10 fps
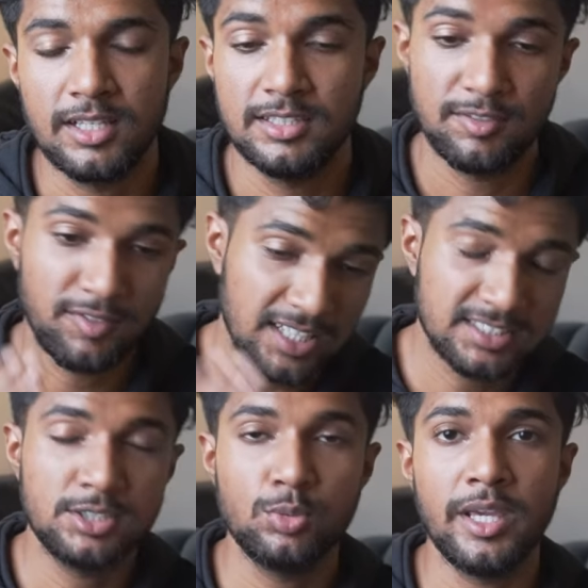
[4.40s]
the
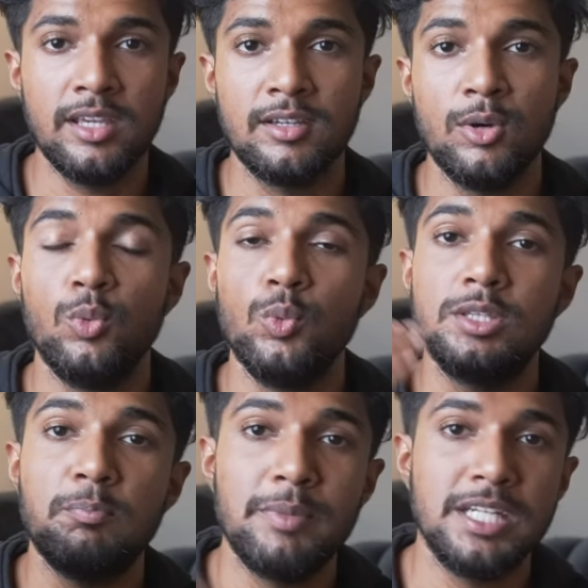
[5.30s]
fastest way
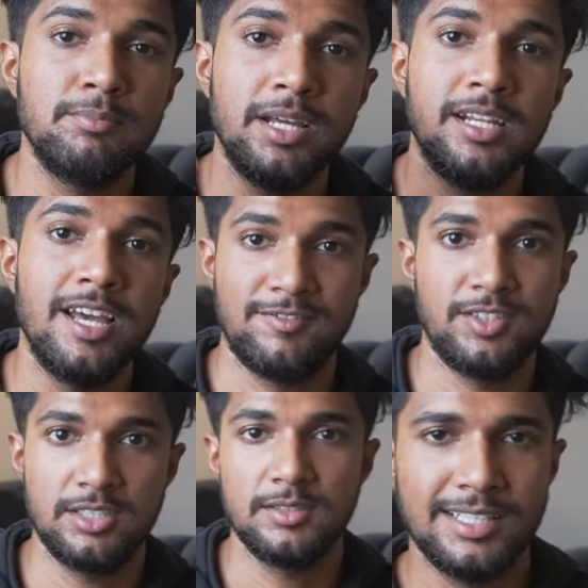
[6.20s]
with minimal
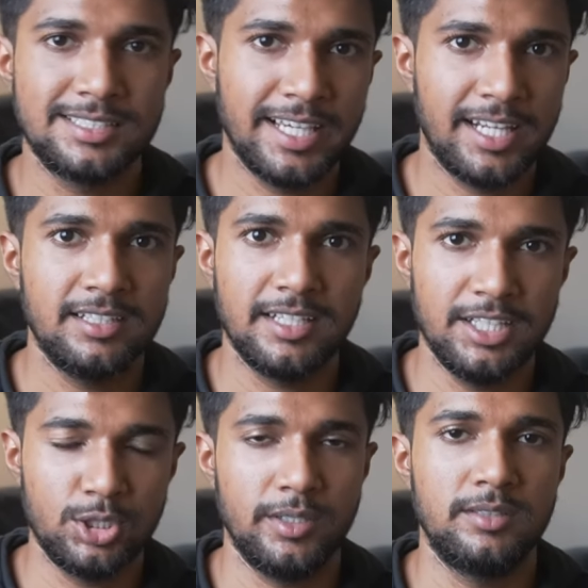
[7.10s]
effort. Let's get
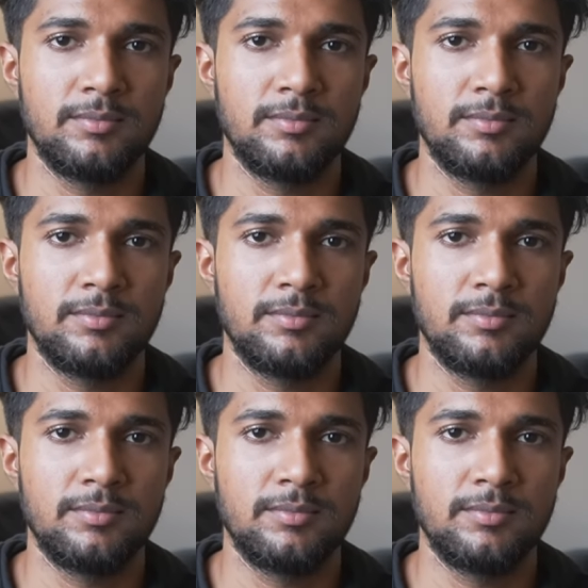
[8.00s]
into it.